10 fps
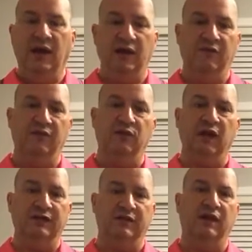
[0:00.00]
And if you'd
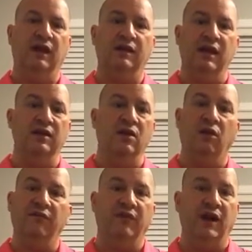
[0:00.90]
like to get
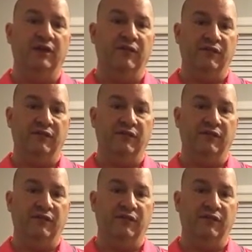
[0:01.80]
notified of